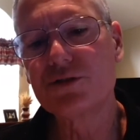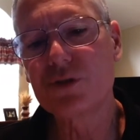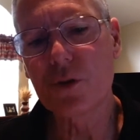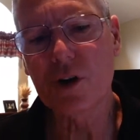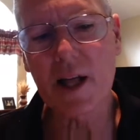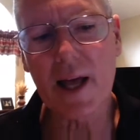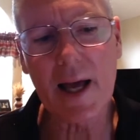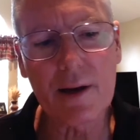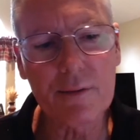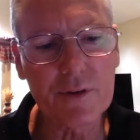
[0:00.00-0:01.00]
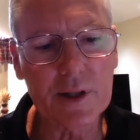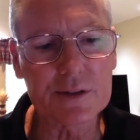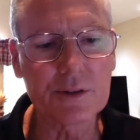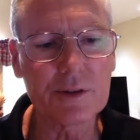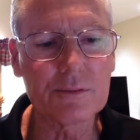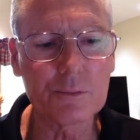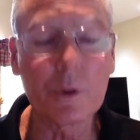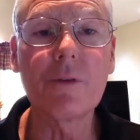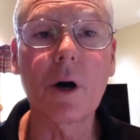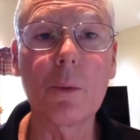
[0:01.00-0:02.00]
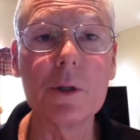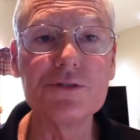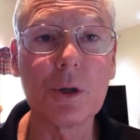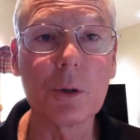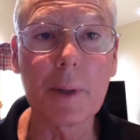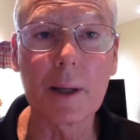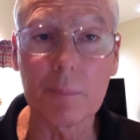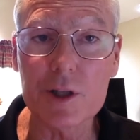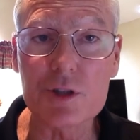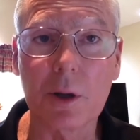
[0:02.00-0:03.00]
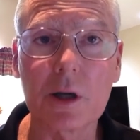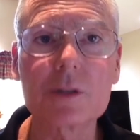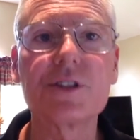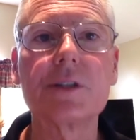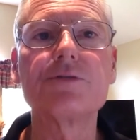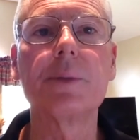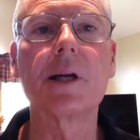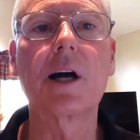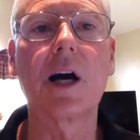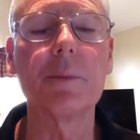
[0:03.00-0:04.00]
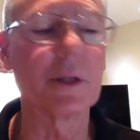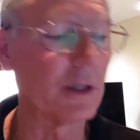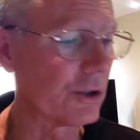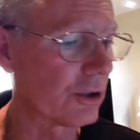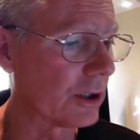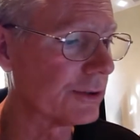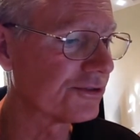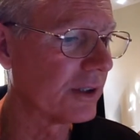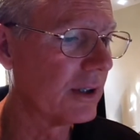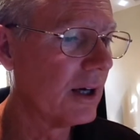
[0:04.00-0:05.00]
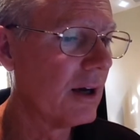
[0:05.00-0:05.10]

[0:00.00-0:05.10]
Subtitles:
So they're going to have, and we've always known about benchmarks, that's been a common occurrence,